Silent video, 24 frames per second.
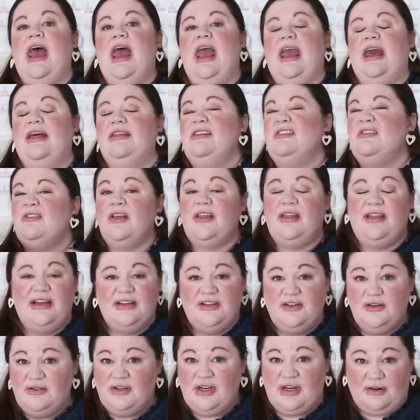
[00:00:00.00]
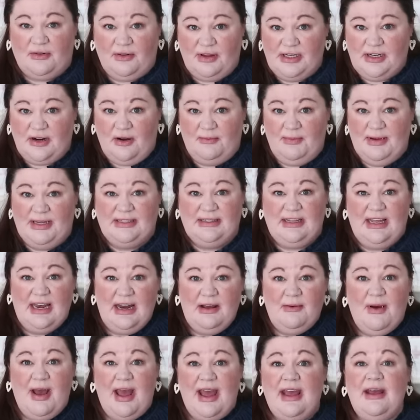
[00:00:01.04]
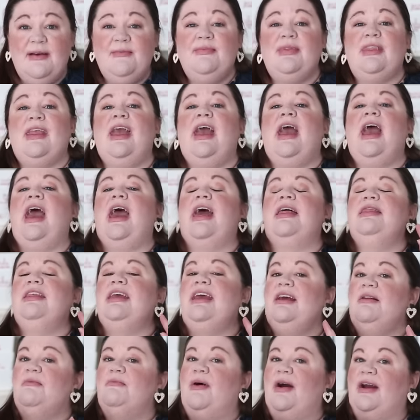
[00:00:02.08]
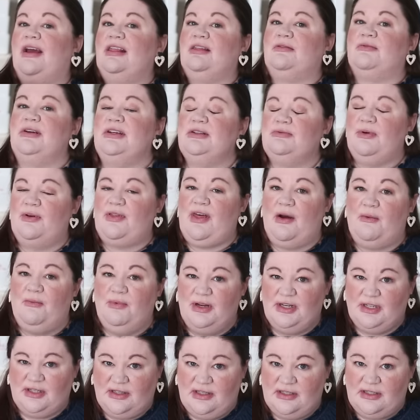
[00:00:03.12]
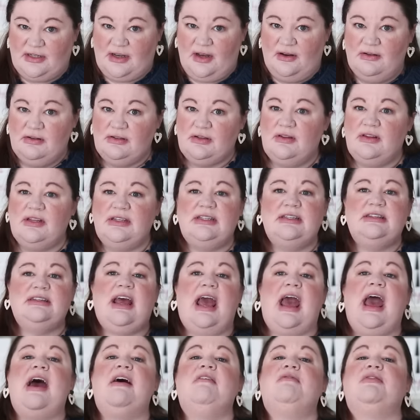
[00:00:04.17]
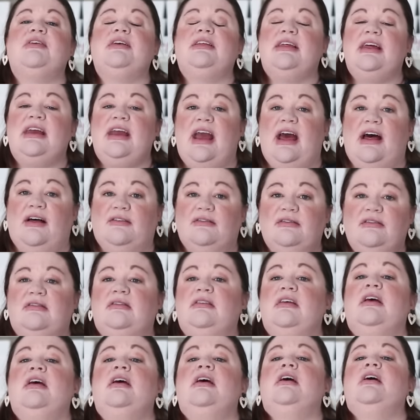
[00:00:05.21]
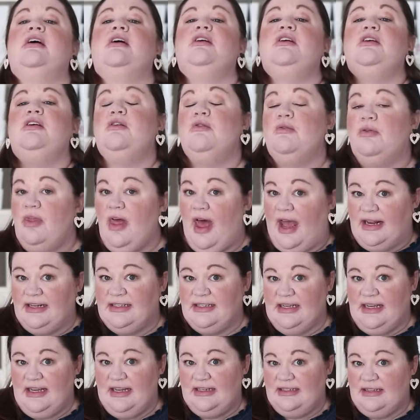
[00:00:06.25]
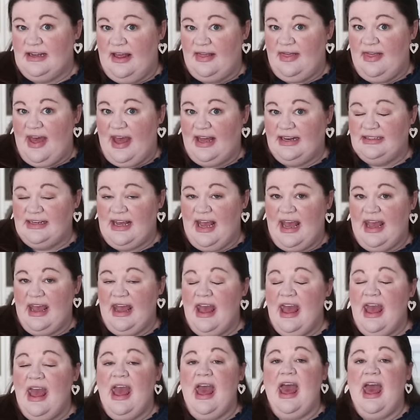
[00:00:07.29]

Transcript: And these are the things you generally don't miss anyway. And then bucket 3 is where that wish list goes. So this is everything else you'd like to get done that day.